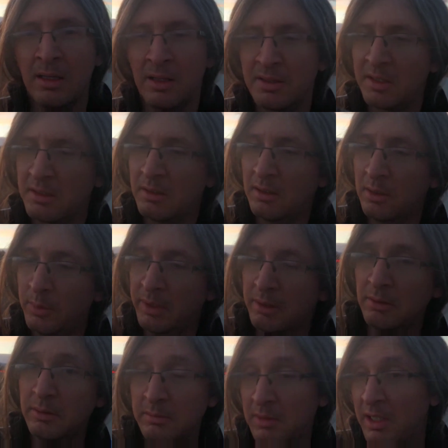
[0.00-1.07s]
consistent all the way
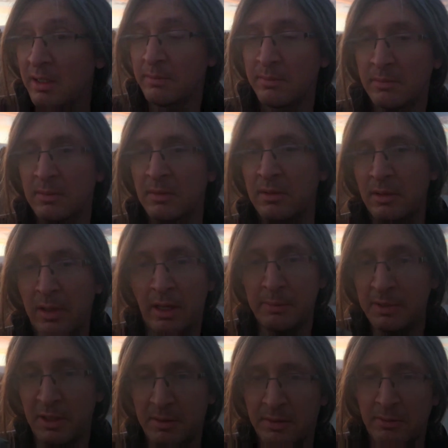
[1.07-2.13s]
through, and yeah,
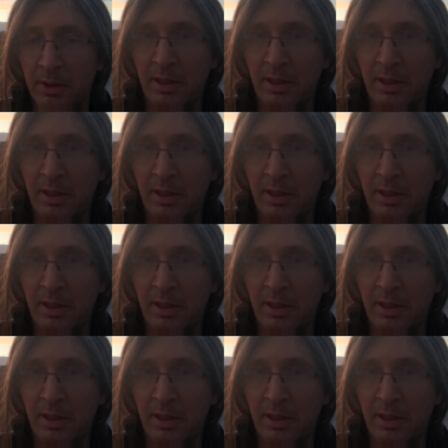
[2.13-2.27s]
I'm just